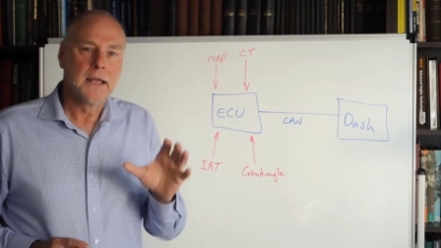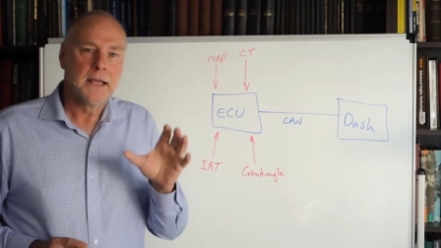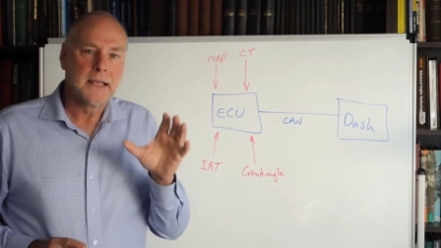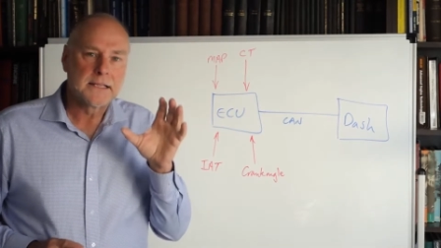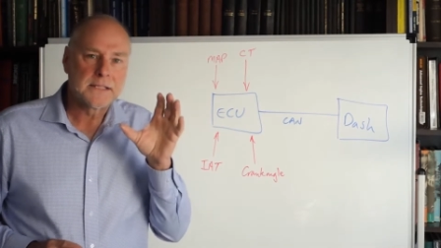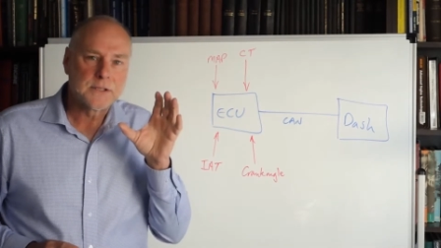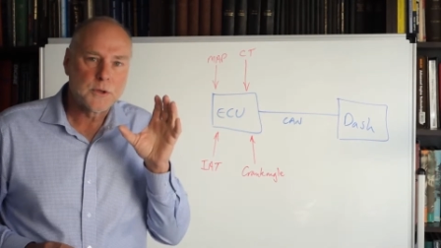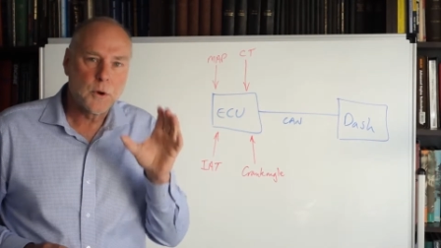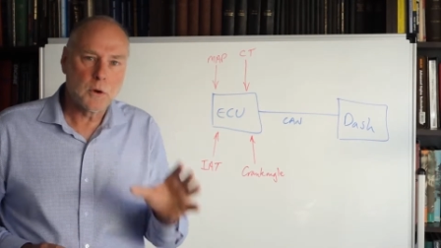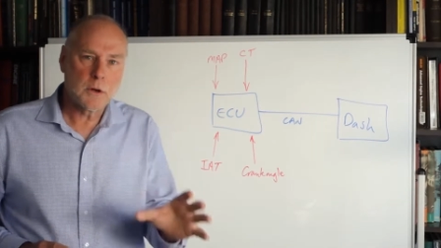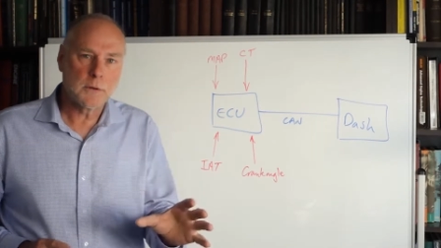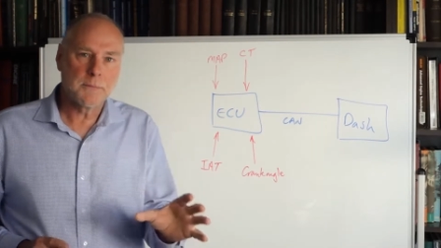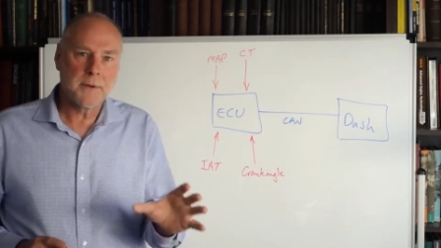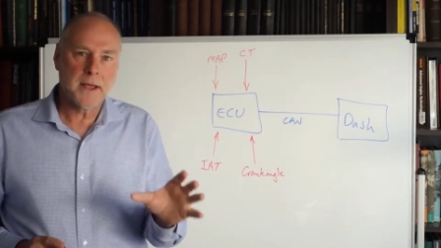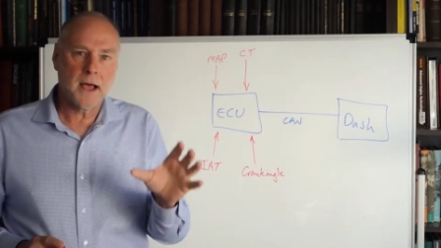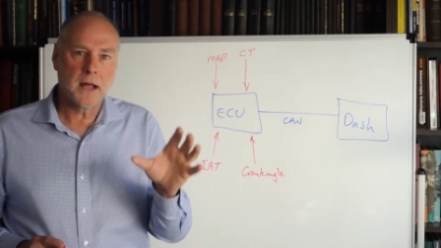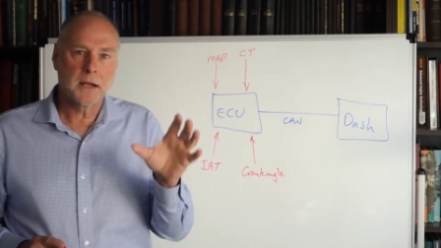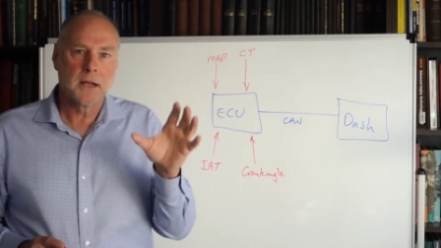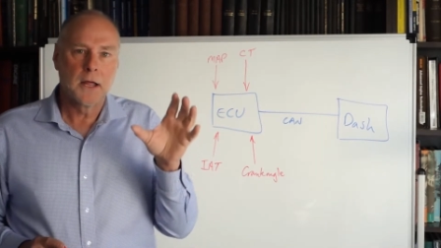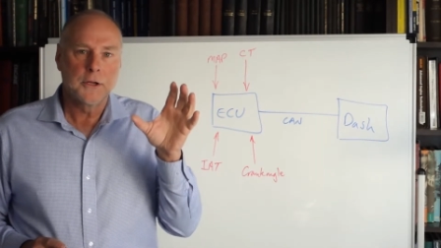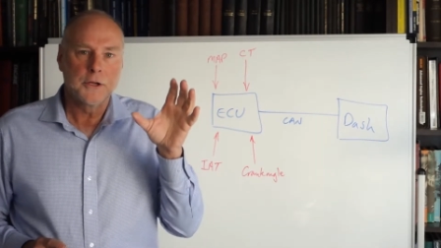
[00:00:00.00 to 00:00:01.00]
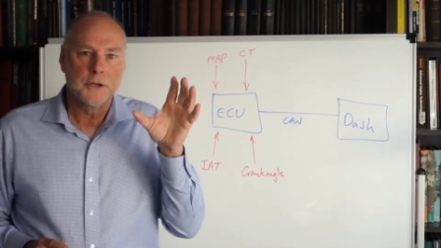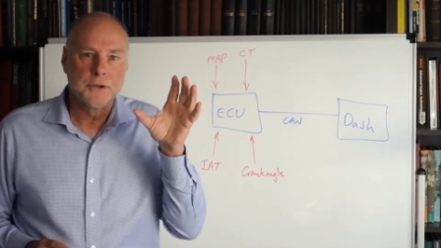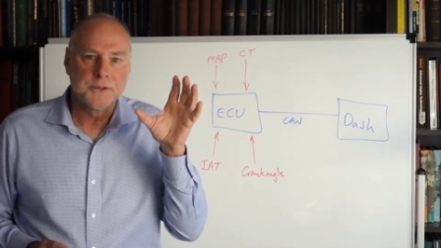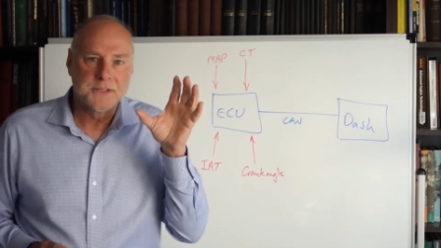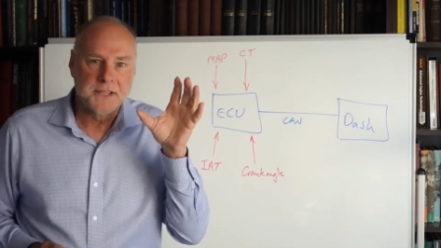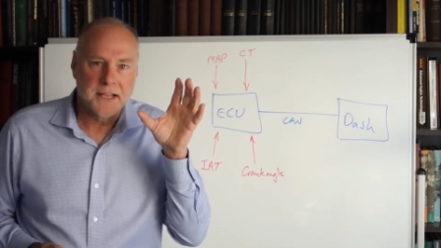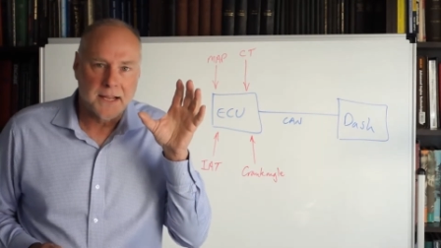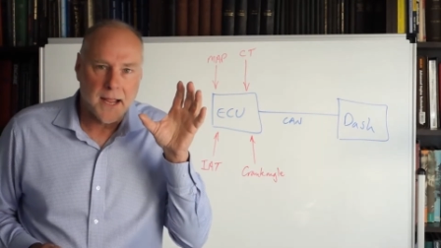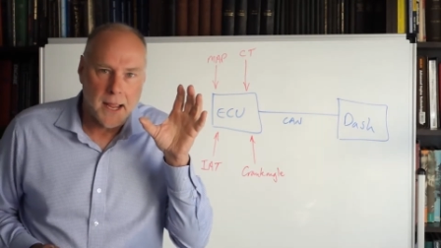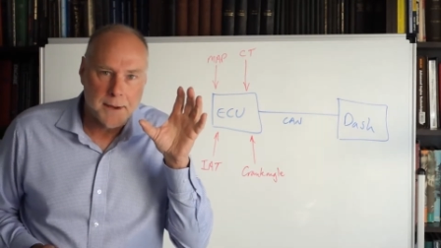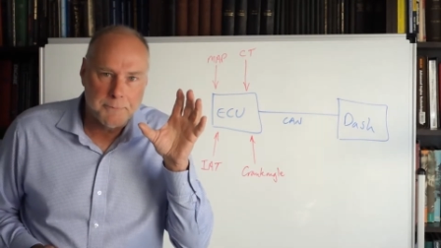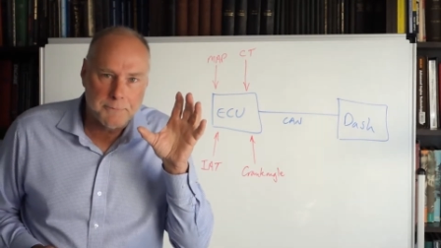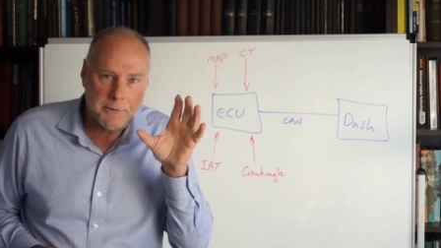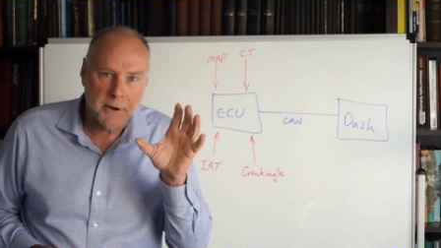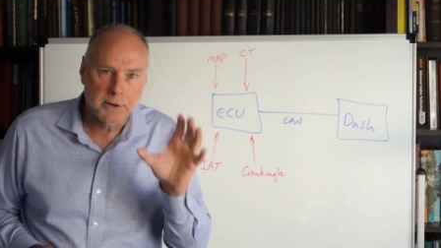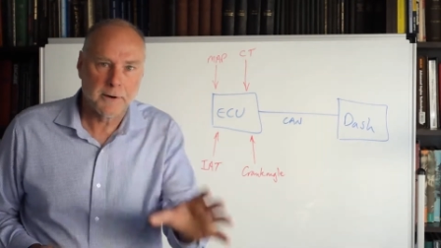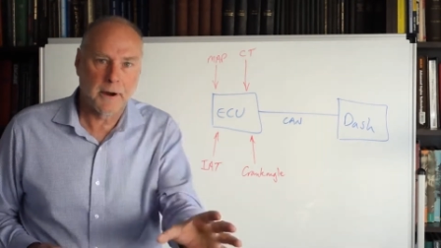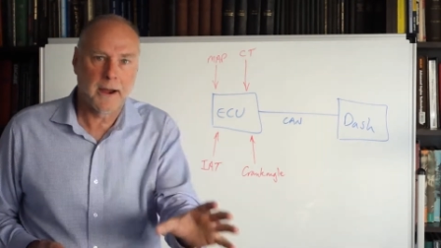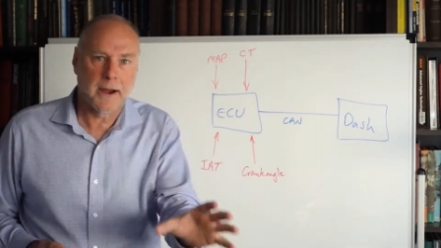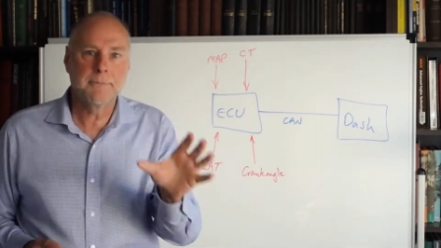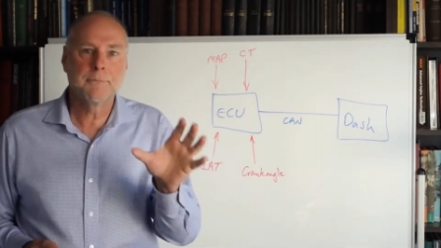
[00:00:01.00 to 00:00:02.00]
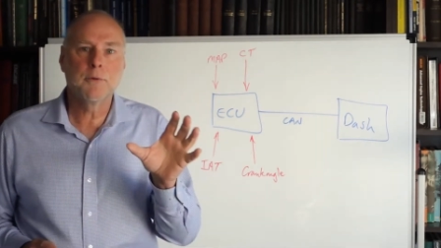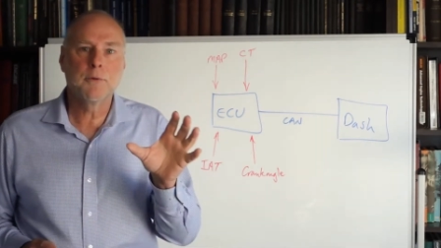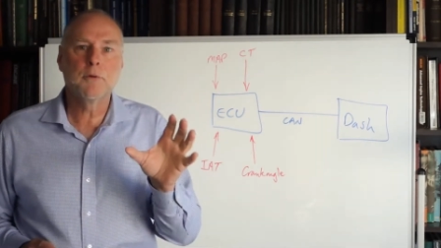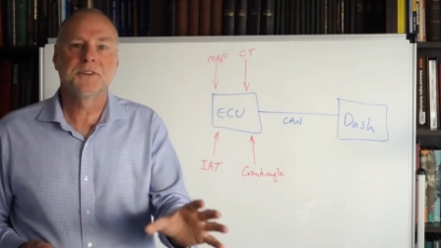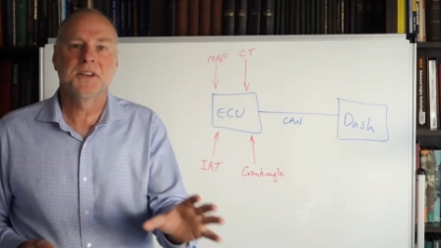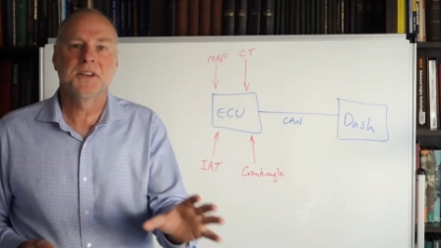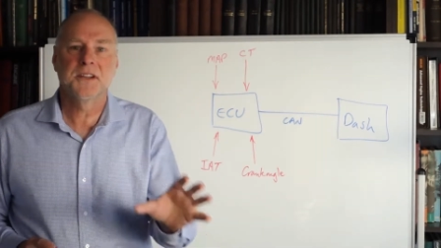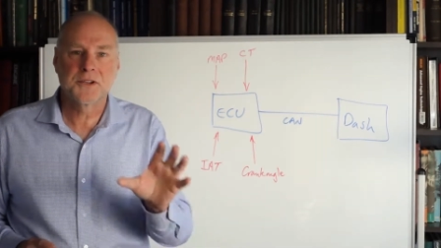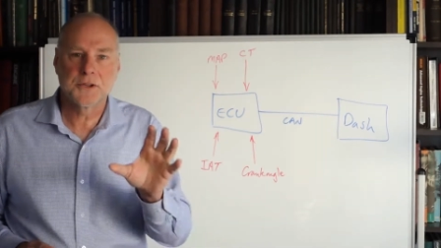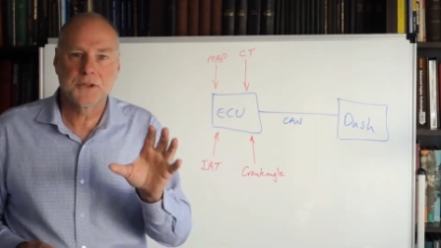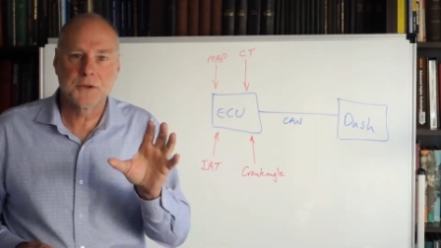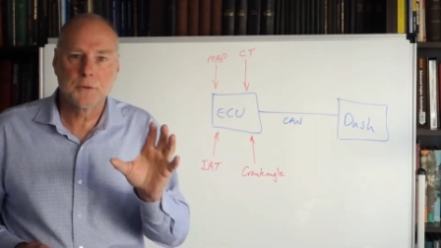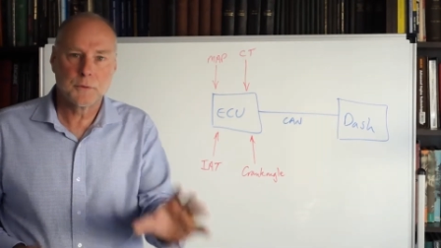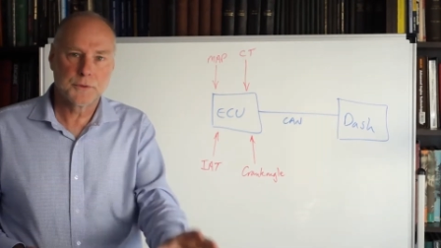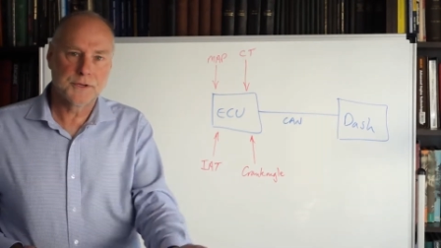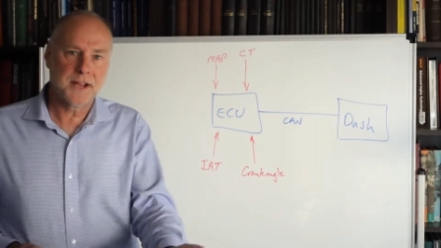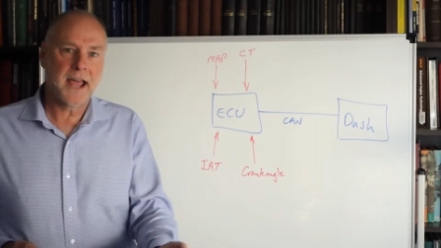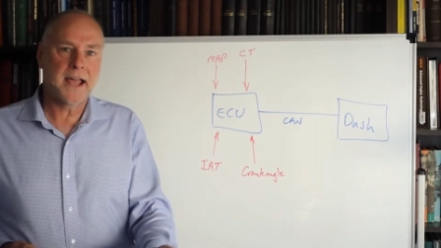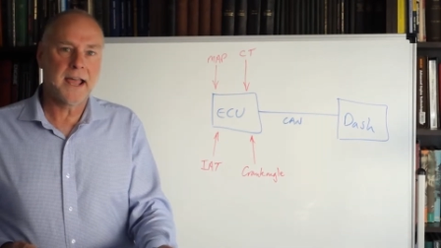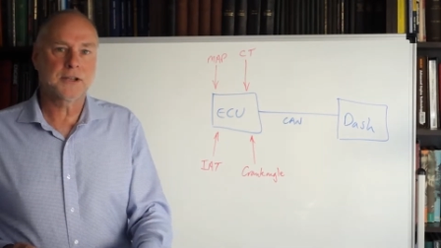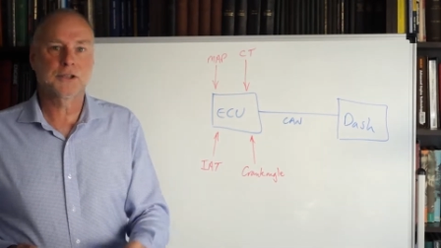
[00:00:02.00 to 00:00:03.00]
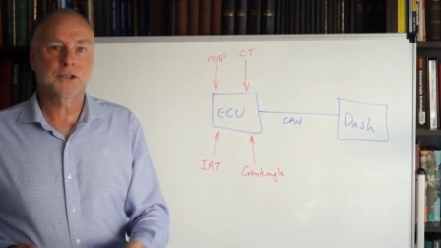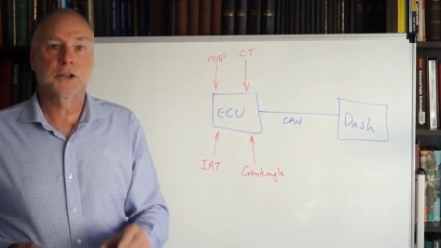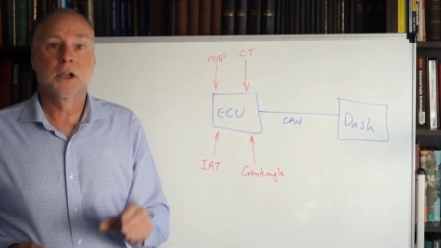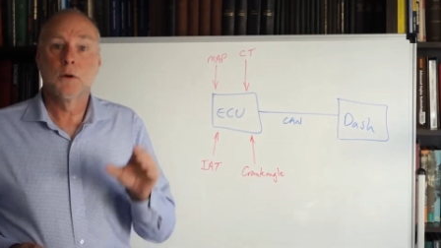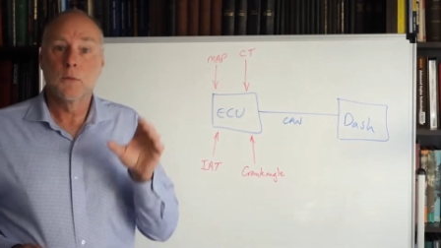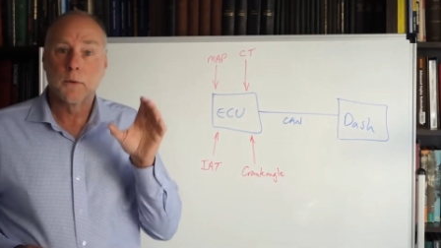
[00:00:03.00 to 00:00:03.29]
is talk about using a programmable digital dash